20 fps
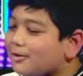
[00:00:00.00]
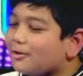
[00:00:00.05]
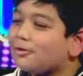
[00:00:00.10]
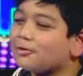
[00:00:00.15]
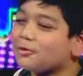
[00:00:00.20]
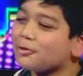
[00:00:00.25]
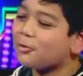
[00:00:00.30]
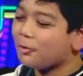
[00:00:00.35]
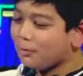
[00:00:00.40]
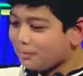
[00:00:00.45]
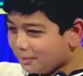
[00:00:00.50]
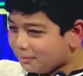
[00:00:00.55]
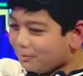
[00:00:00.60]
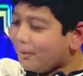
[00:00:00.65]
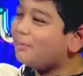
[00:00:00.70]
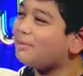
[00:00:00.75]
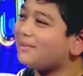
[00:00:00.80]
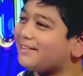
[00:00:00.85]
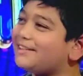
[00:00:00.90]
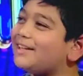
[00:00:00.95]
Oh, you call me
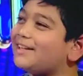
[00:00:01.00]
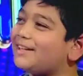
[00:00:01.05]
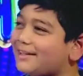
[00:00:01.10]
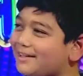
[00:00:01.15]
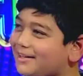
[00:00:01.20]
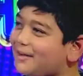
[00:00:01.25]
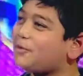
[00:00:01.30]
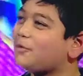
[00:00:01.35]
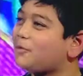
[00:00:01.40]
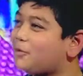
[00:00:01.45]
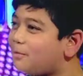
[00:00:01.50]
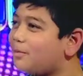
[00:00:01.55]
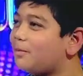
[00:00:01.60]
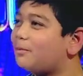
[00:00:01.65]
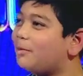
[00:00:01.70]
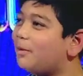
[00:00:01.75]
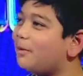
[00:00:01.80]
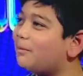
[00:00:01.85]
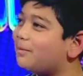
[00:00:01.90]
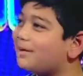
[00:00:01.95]
Bobby then, and now you call me
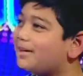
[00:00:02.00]
Bob.